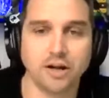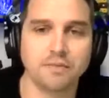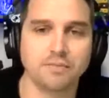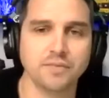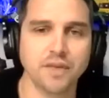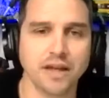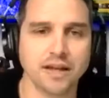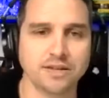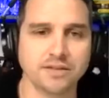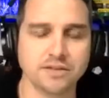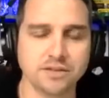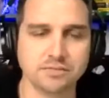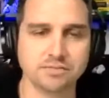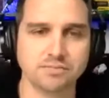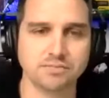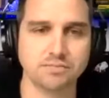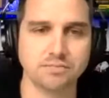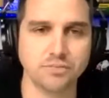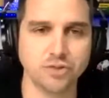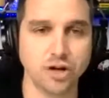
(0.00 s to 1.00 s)
as
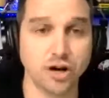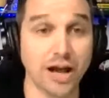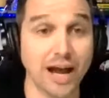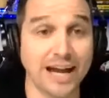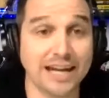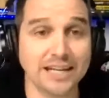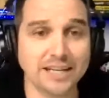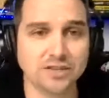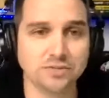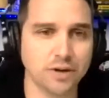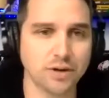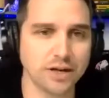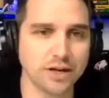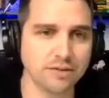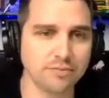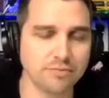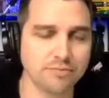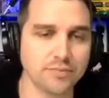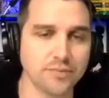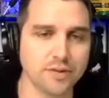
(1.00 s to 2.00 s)

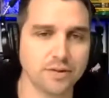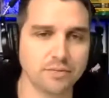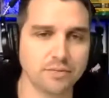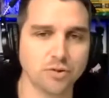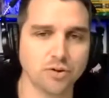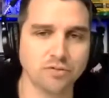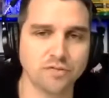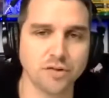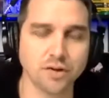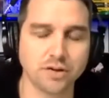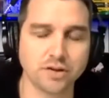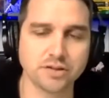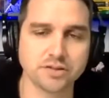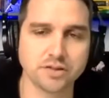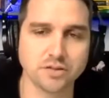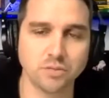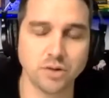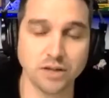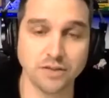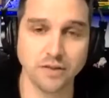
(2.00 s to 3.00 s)
80-20, more focus
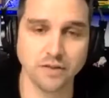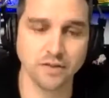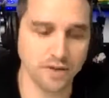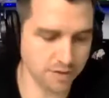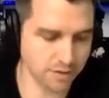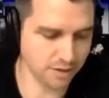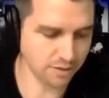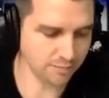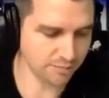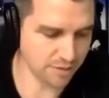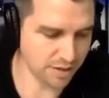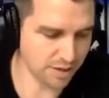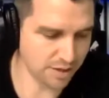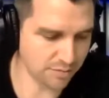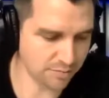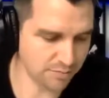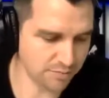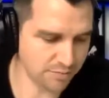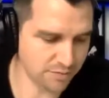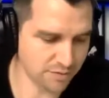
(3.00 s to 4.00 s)
on one than the other,
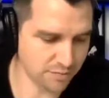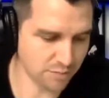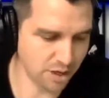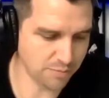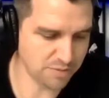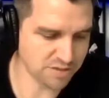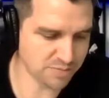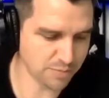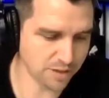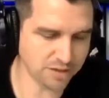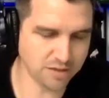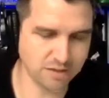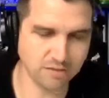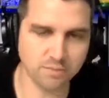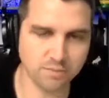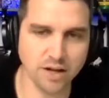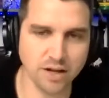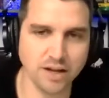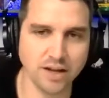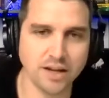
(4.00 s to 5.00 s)
from my perspective.
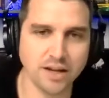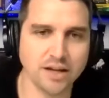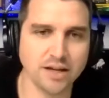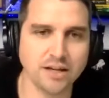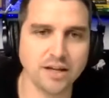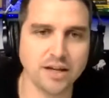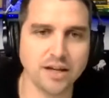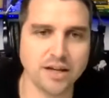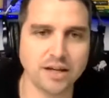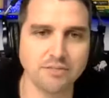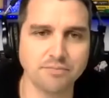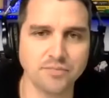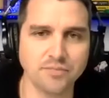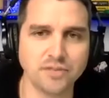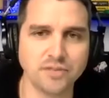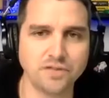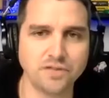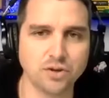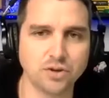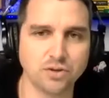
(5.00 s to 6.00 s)
But
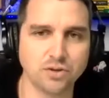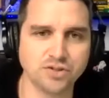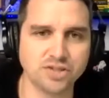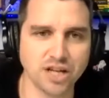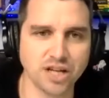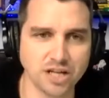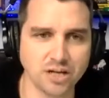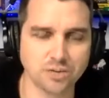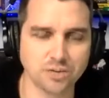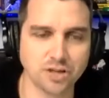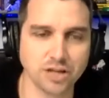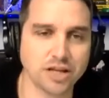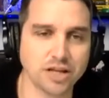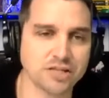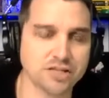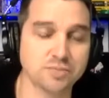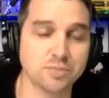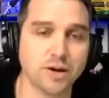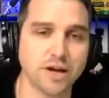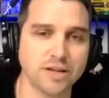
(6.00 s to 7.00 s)
if you're genuinely in a
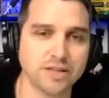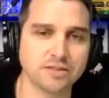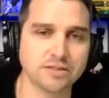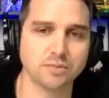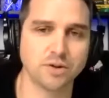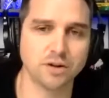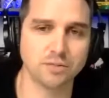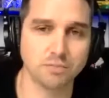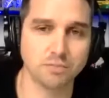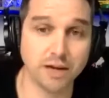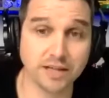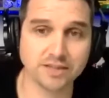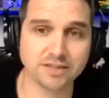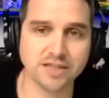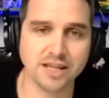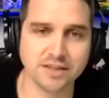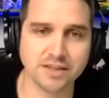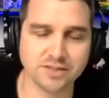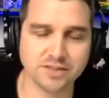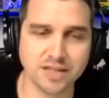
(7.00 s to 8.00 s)
space where it makes
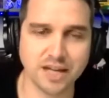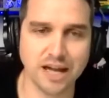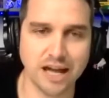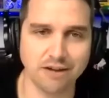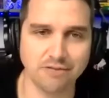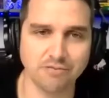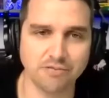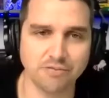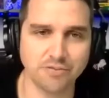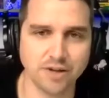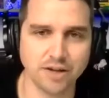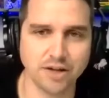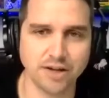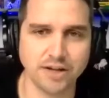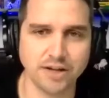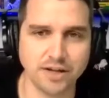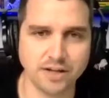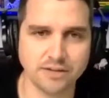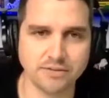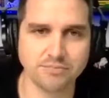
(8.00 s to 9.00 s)
sense to have
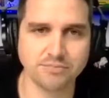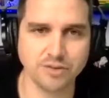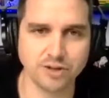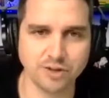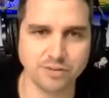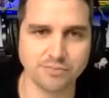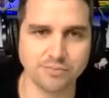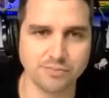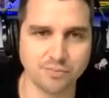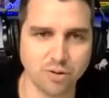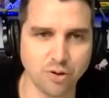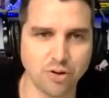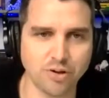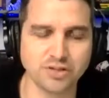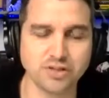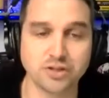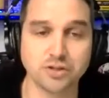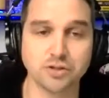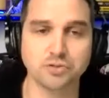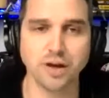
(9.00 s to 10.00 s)

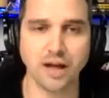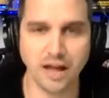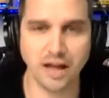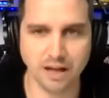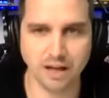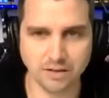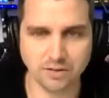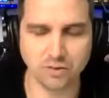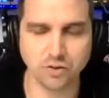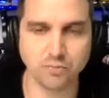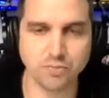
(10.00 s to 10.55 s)
personal and or